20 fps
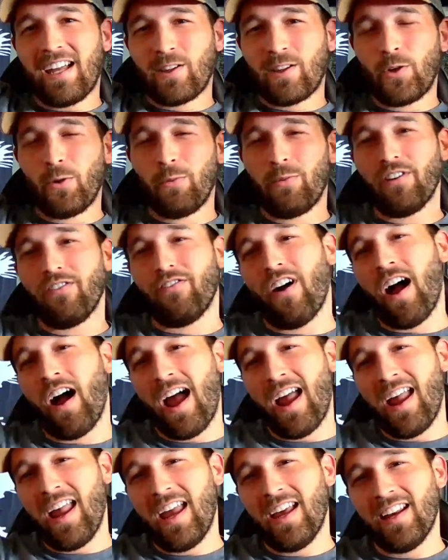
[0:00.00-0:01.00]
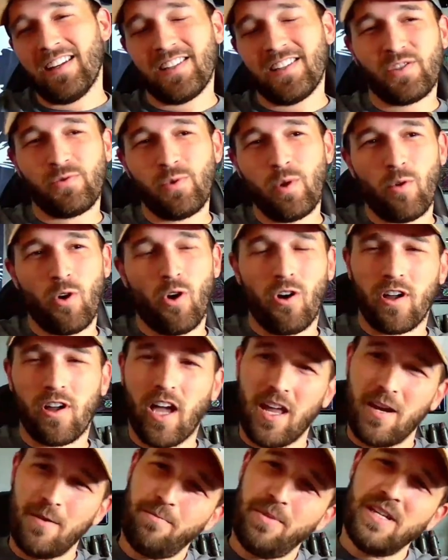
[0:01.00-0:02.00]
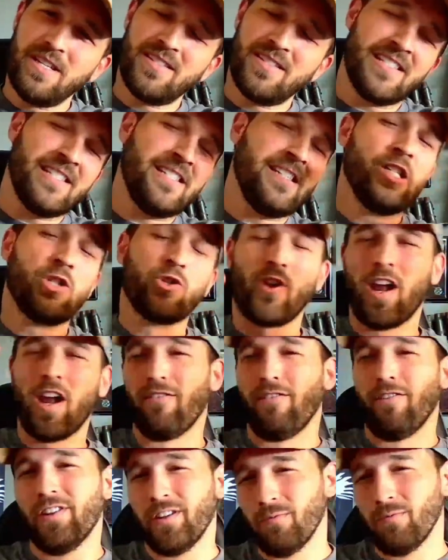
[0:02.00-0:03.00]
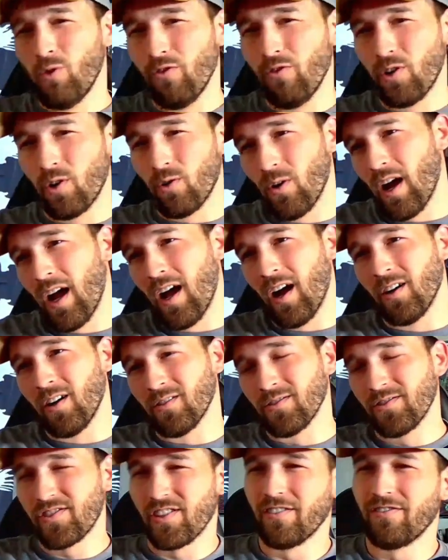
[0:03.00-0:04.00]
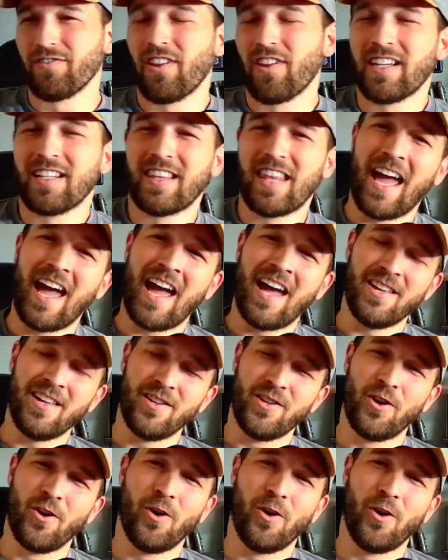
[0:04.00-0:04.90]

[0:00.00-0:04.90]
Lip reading: A little bit of a hiatus. We were all kind of busy, traveling, moving around, stuff like that.